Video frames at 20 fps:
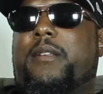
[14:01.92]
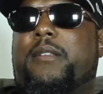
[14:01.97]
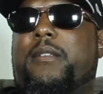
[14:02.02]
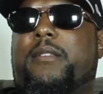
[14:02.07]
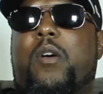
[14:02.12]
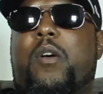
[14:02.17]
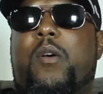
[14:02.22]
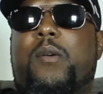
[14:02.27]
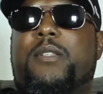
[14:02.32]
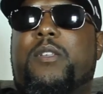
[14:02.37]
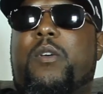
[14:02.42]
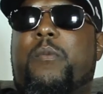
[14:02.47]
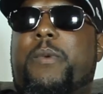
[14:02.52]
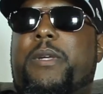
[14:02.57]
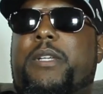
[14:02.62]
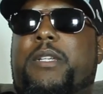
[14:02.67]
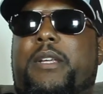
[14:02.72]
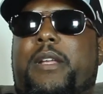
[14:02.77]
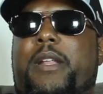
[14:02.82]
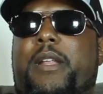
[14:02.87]
It's always gonna
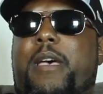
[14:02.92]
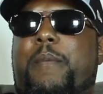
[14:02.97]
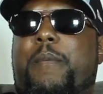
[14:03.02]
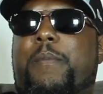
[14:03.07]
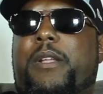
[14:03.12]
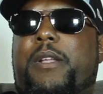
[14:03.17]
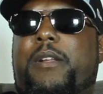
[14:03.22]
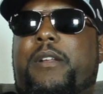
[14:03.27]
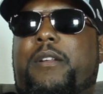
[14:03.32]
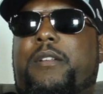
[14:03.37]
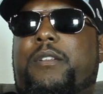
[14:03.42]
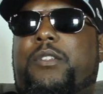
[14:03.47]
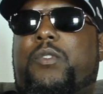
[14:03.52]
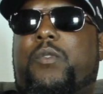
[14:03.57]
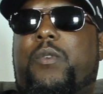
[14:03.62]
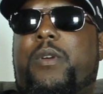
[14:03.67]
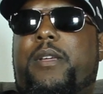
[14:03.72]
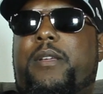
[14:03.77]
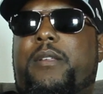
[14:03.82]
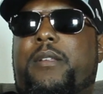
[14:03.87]
be shit happening in the
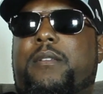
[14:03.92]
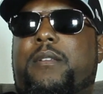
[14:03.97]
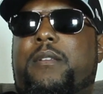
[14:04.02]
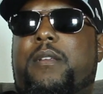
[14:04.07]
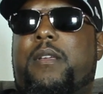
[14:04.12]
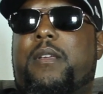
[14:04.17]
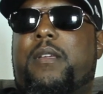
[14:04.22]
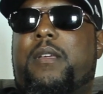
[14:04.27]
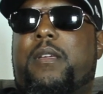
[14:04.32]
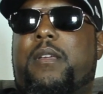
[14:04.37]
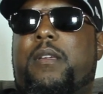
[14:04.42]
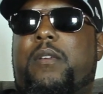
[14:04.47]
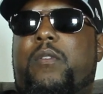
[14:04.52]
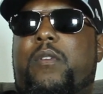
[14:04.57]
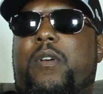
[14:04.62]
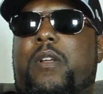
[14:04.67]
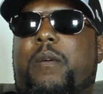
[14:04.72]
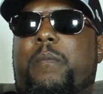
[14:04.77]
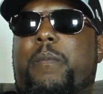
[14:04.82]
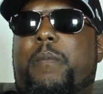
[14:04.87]
streets. You
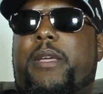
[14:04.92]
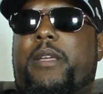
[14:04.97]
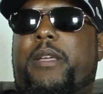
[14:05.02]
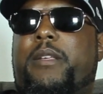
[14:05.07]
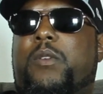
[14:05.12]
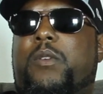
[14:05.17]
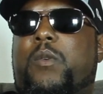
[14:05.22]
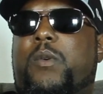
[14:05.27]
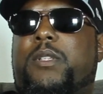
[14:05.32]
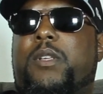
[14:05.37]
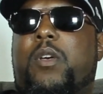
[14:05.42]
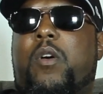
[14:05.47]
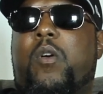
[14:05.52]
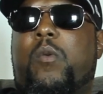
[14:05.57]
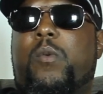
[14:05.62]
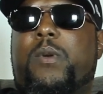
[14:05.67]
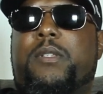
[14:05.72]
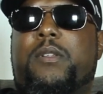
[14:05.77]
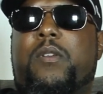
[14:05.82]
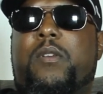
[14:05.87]
know what I mean? So it's
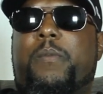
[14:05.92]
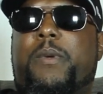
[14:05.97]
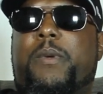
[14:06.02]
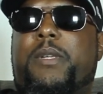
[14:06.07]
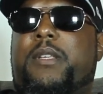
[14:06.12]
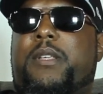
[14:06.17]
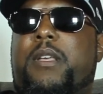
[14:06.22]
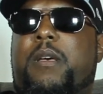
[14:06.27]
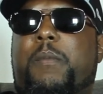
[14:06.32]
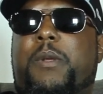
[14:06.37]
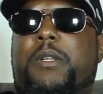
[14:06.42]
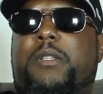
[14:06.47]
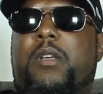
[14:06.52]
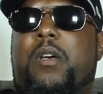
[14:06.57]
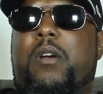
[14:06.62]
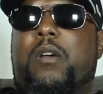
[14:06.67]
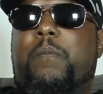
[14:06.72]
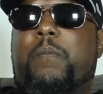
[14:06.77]
always gonna be something to talk